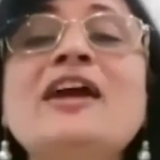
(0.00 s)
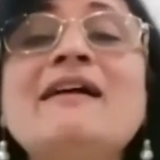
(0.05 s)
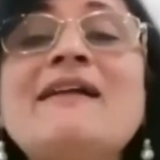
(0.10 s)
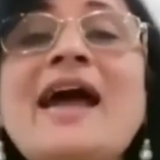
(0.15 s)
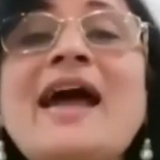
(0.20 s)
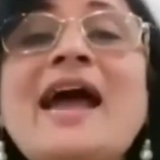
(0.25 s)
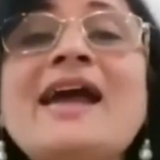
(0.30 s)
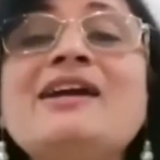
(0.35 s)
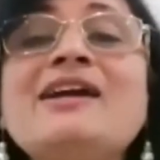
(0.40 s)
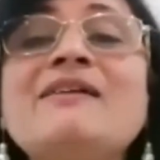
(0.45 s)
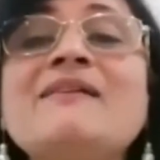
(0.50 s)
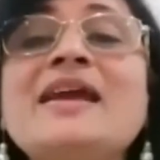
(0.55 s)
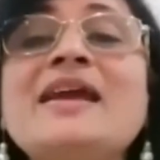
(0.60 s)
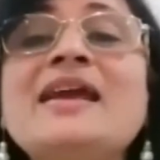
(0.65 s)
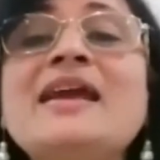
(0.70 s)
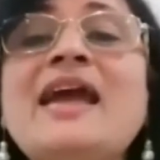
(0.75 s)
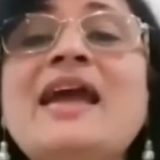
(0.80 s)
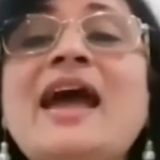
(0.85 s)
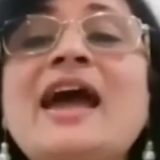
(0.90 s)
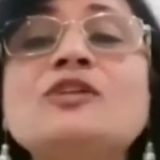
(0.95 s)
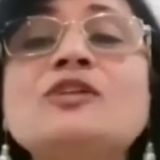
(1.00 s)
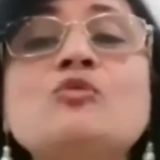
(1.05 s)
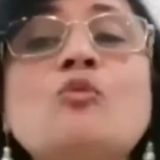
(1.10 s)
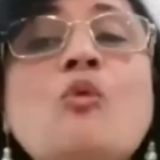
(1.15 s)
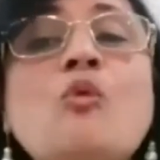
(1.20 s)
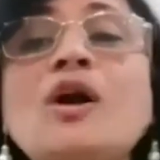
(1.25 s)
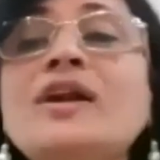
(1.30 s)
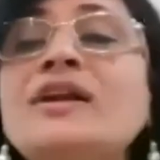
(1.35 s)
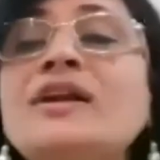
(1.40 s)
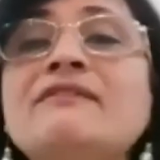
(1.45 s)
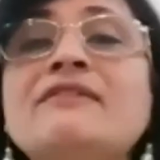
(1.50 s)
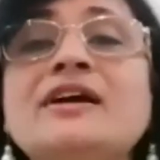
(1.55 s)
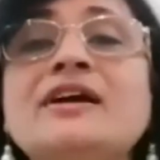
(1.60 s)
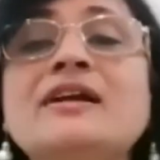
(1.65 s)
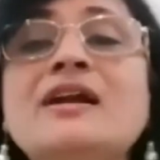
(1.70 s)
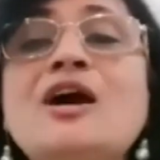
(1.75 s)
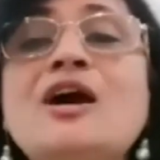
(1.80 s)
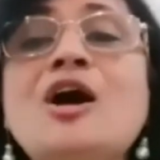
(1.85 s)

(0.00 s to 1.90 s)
are angry at whatever